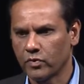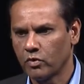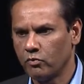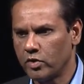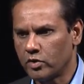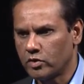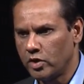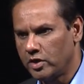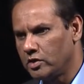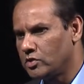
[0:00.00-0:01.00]
where
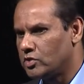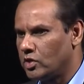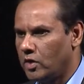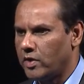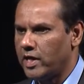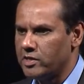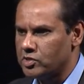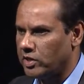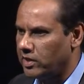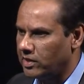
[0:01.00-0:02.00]
things are
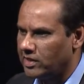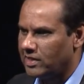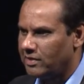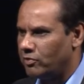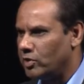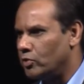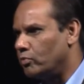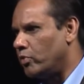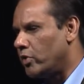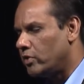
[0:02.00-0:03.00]
agile, where
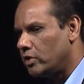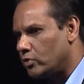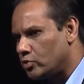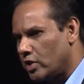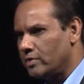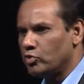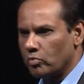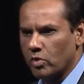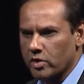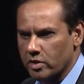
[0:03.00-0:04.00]
your time to
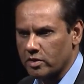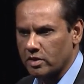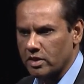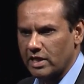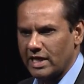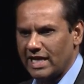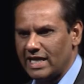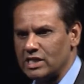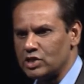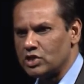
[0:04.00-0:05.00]
market
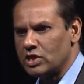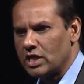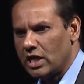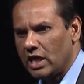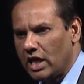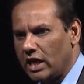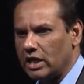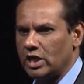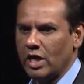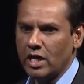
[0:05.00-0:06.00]
is
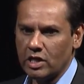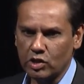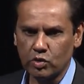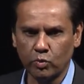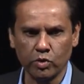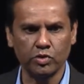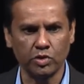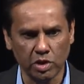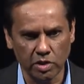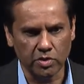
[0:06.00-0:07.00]
in days versus
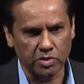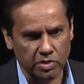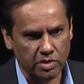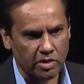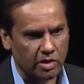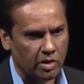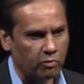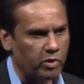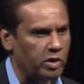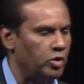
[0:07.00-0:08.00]
years,
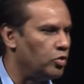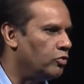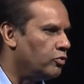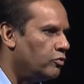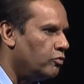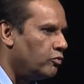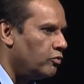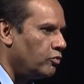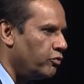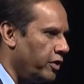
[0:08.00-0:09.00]
where you
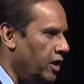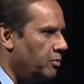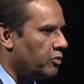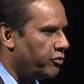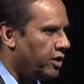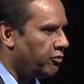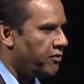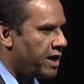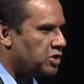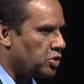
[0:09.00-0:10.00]
fail, but fail
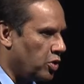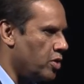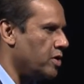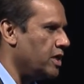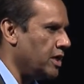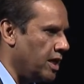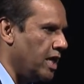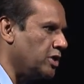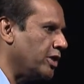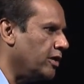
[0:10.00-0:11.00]
fast, learn in an
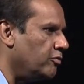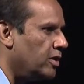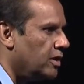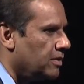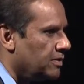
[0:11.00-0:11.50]
agile world.